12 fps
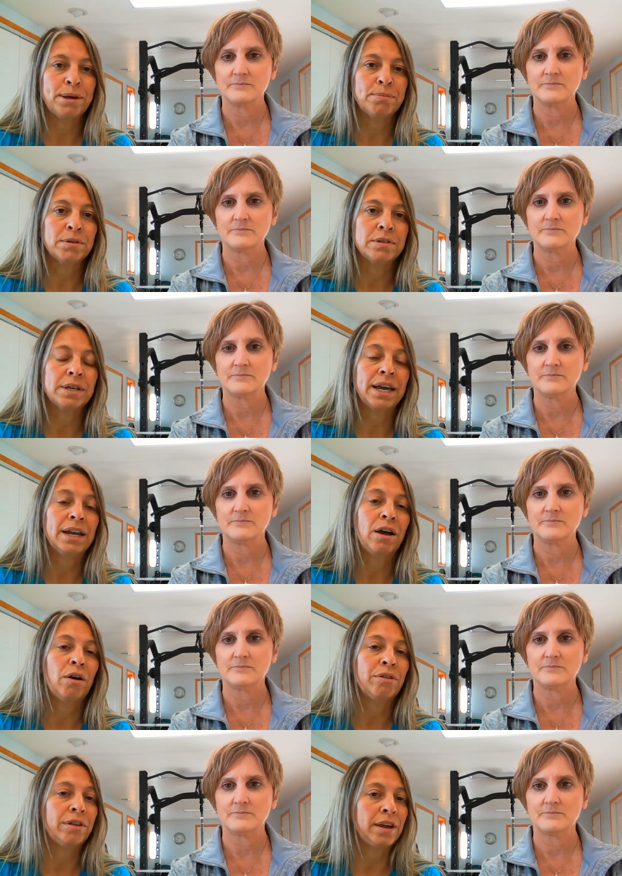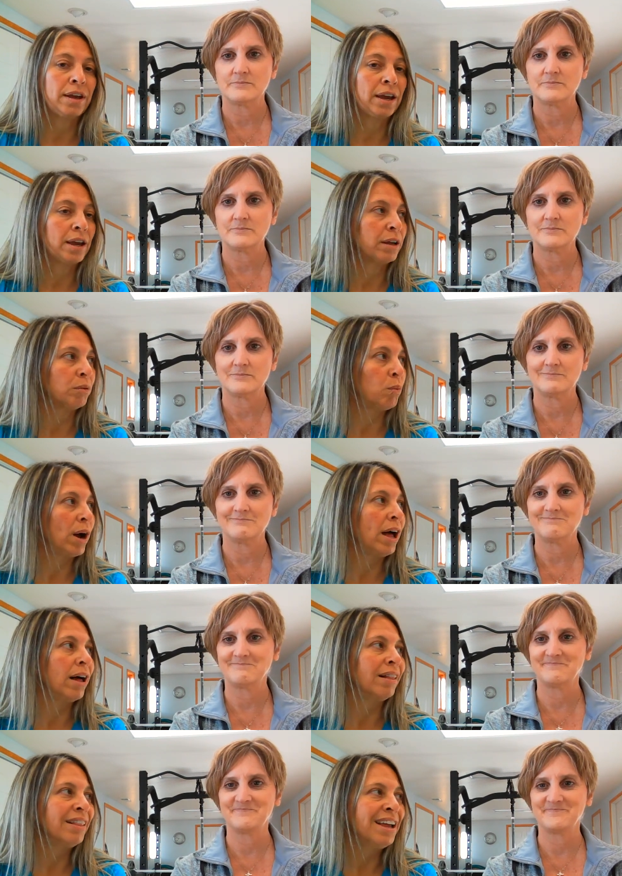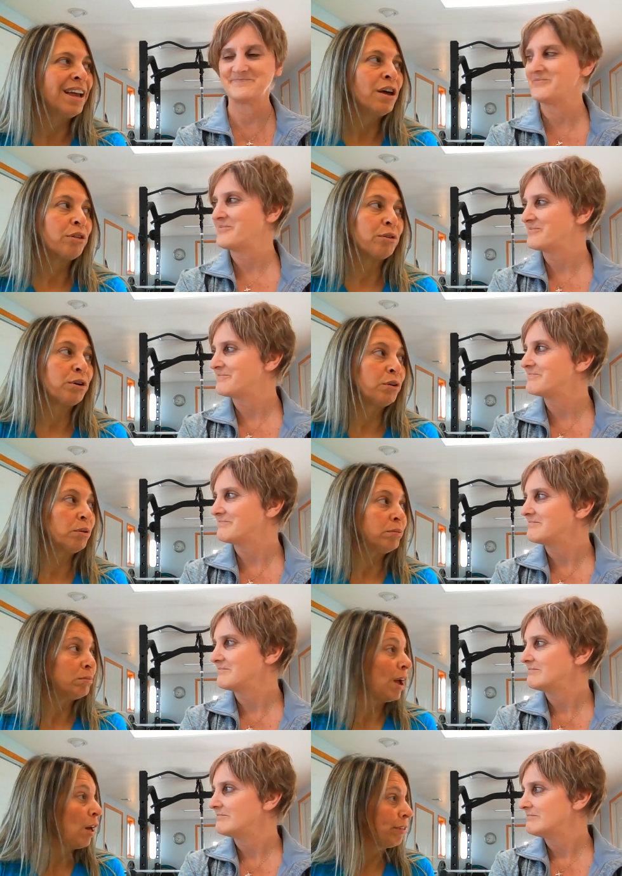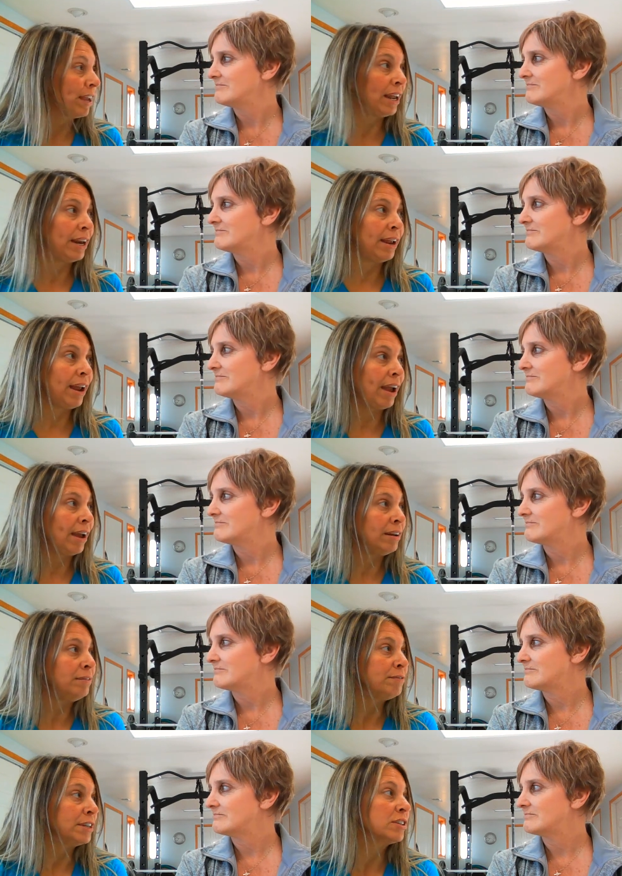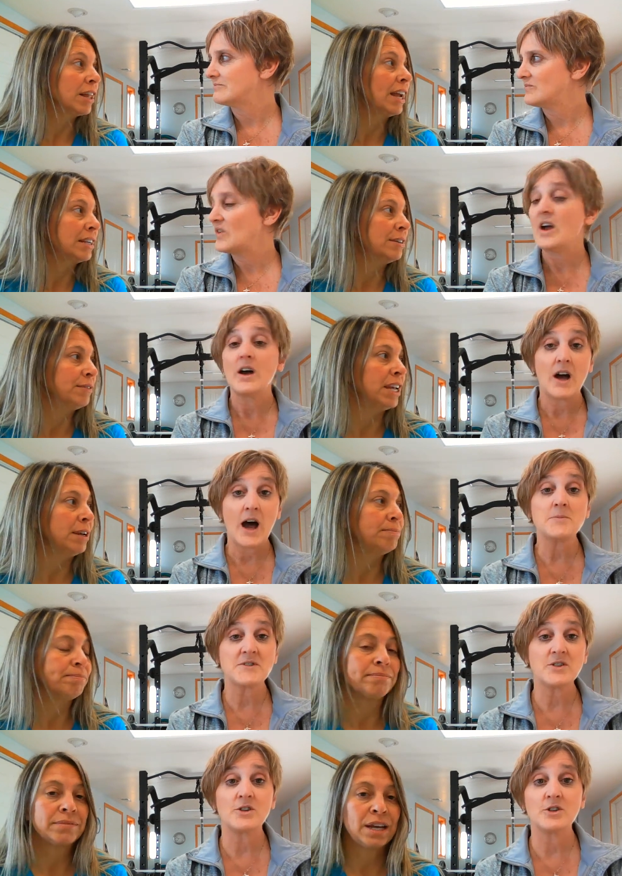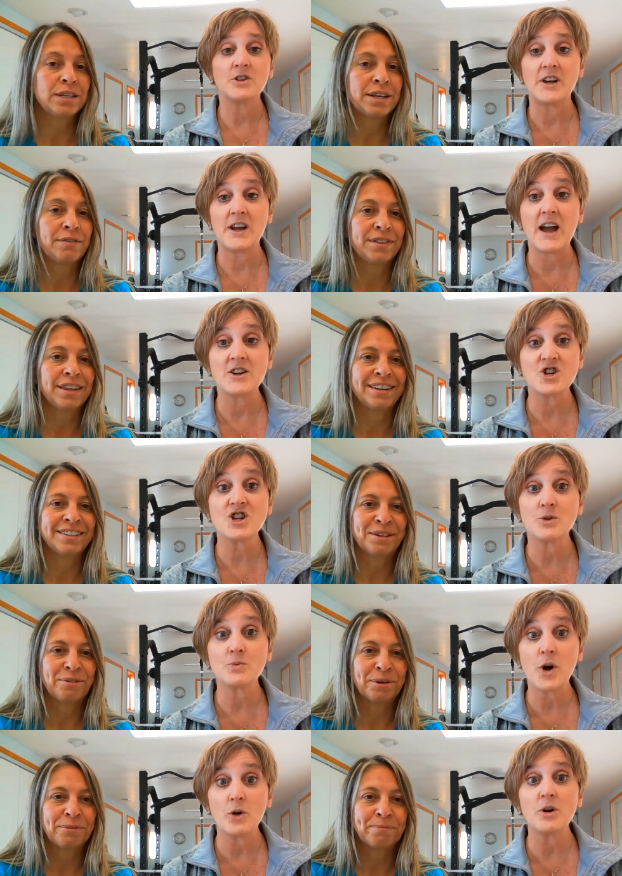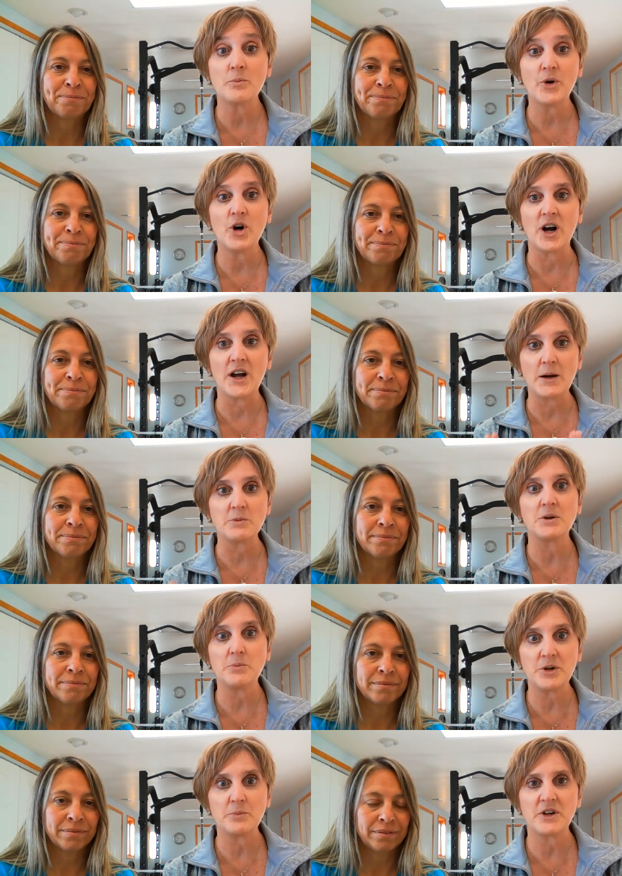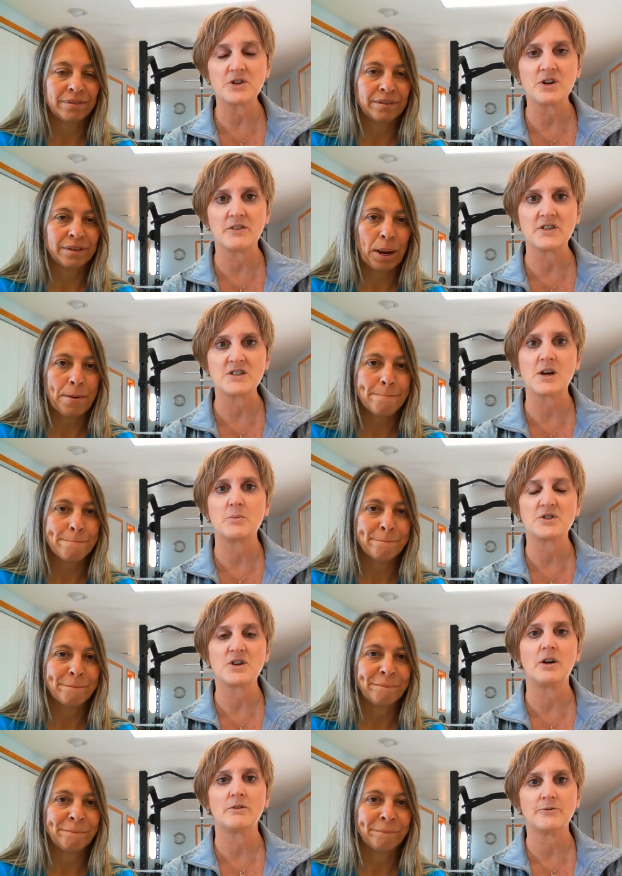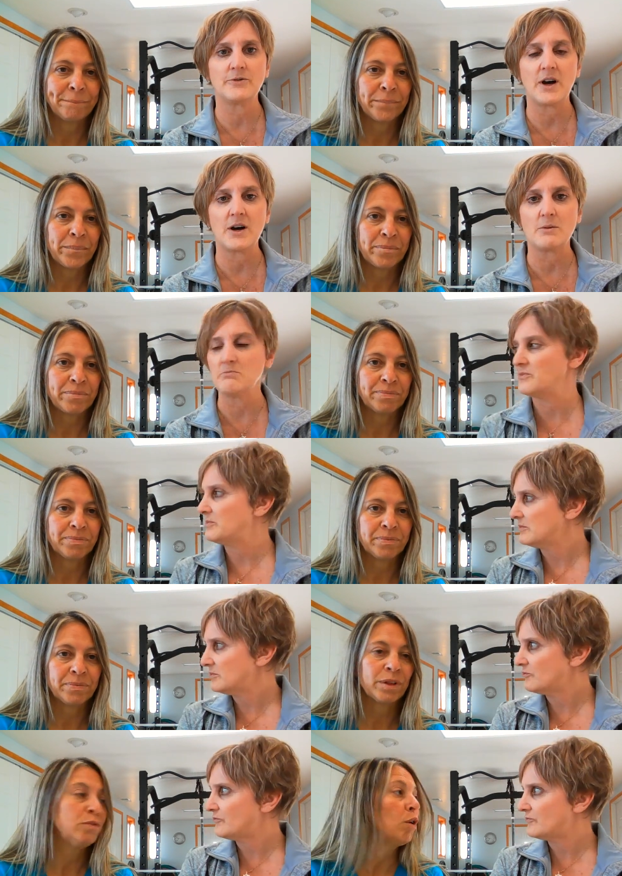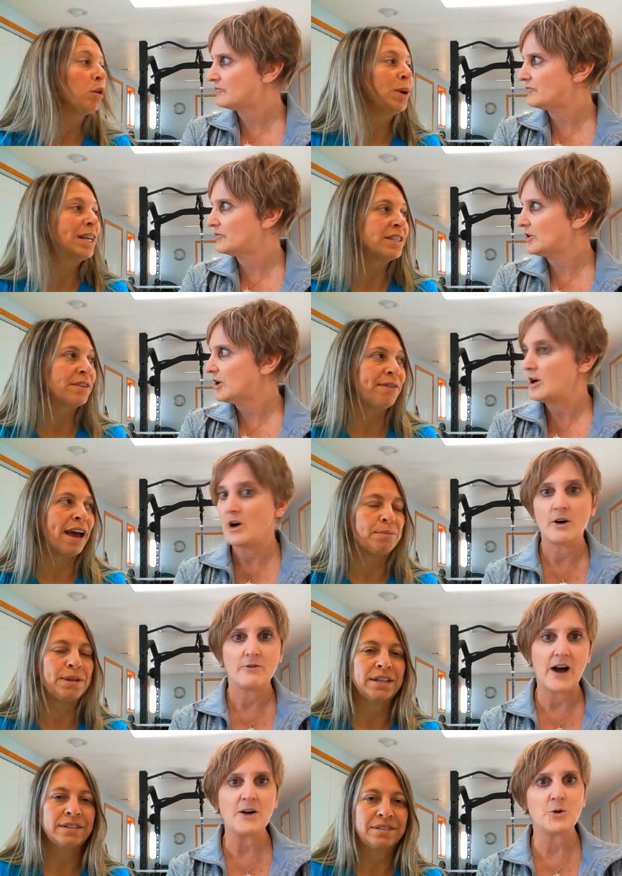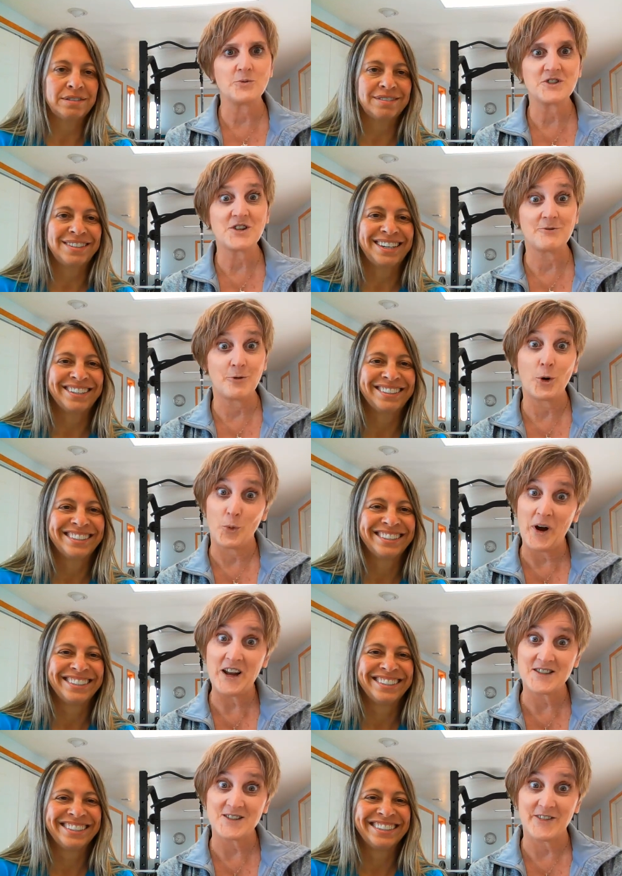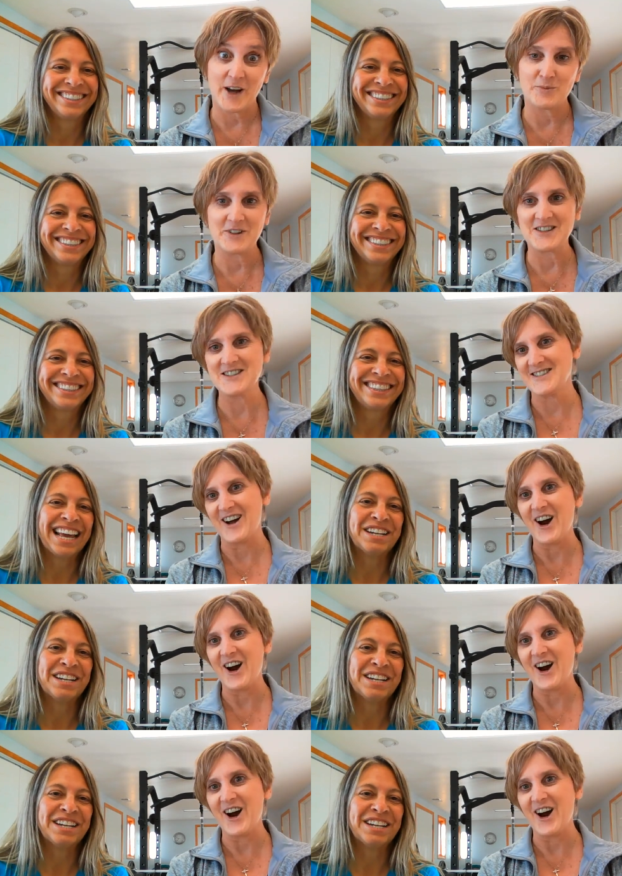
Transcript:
Speaker 1: people to get healthy and well mm-hmm. through healthy eating and physical activity. Absolutely. And she
Speaker 2: wrote a book. I'm going to put a picture of this up. It's called um, Four Weeks to Fabulous. I almost said Four Ways to Fabulous.